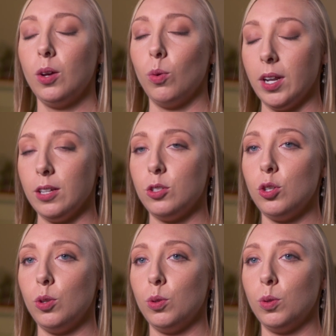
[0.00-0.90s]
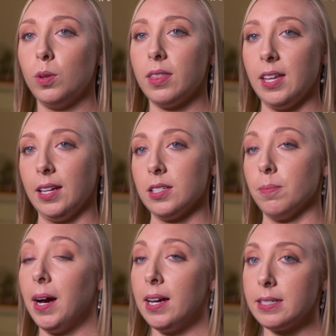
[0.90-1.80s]
what I do think is
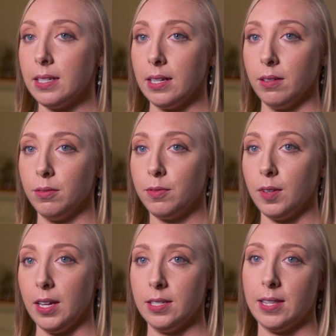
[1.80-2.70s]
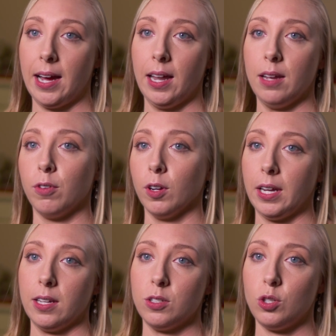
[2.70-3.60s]
a positive is that if our
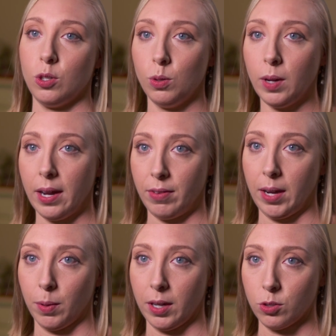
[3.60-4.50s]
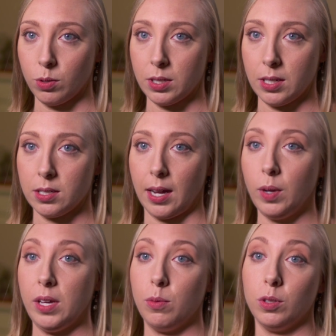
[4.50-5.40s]
kids do have
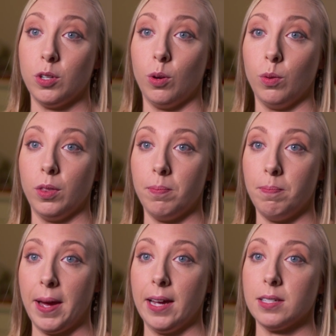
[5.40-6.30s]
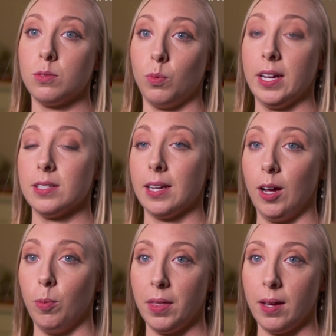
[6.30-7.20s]
hyperhidrosis, we will know the best way to
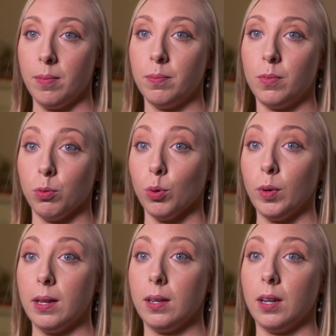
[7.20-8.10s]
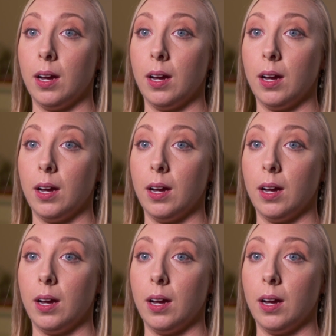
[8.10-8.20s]
help them through it